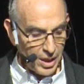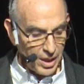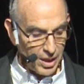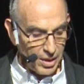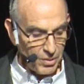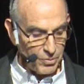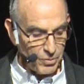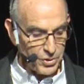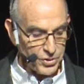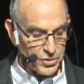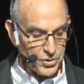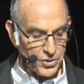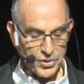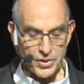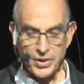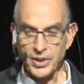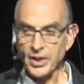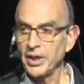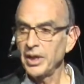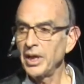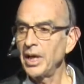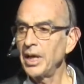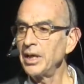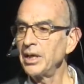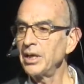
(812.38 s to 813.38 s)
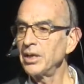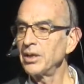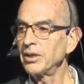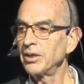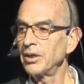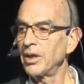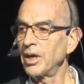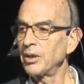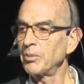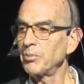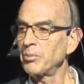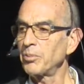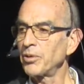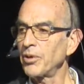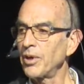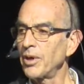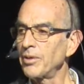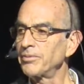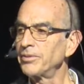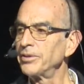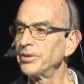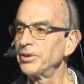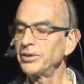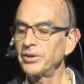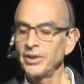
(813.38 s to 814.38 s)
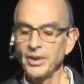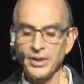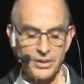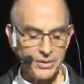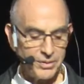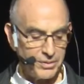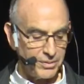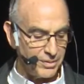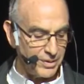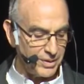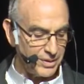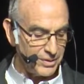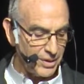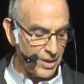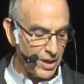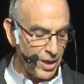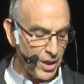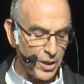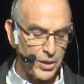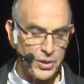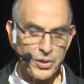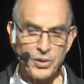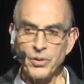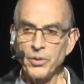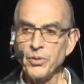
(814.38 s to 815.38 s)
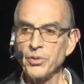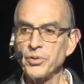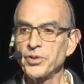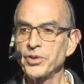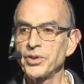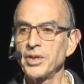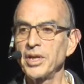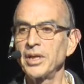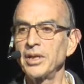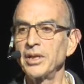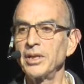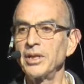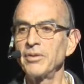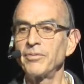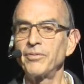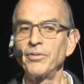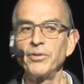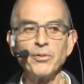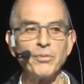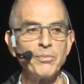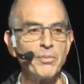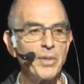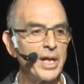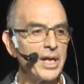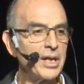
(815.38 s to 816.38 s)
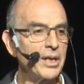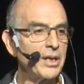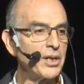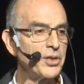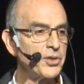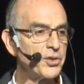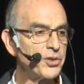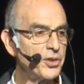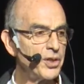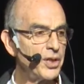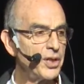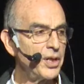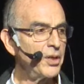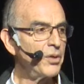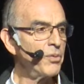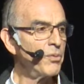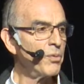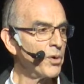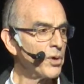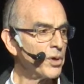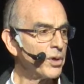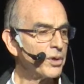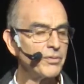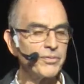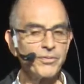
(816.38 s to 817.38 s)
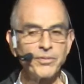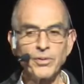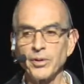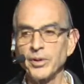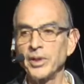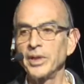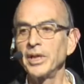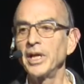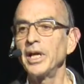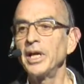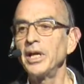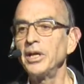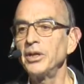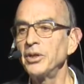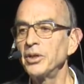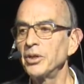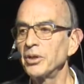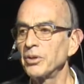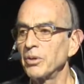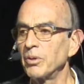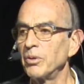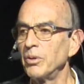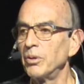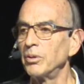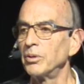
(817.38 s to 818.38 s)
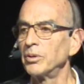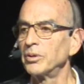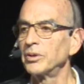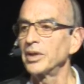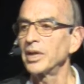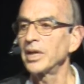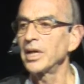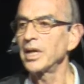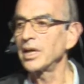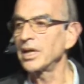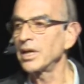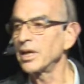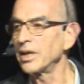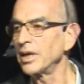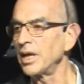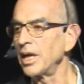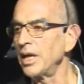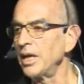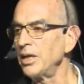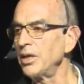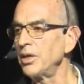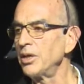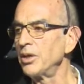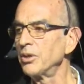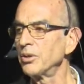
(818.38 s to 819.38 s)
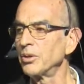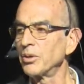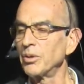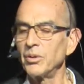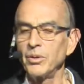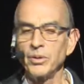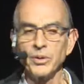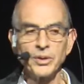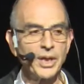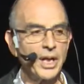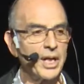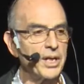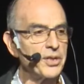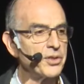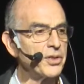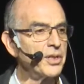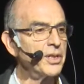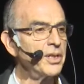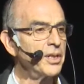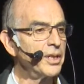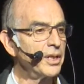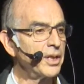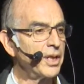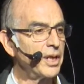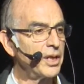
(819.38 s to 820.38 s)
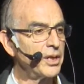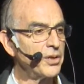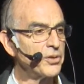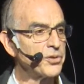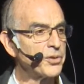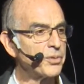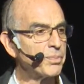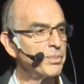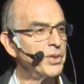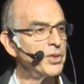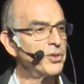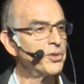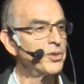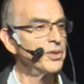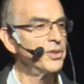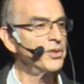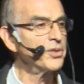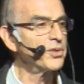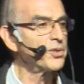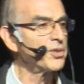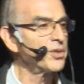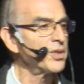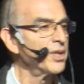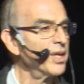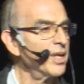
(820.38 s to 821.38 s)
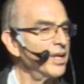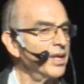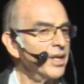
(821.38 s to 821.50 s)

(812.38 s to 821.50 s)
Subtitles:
which is a Canadian nonprofit that argues that if you make a city work for an 8-year-old and an 80-year-old as indicator species,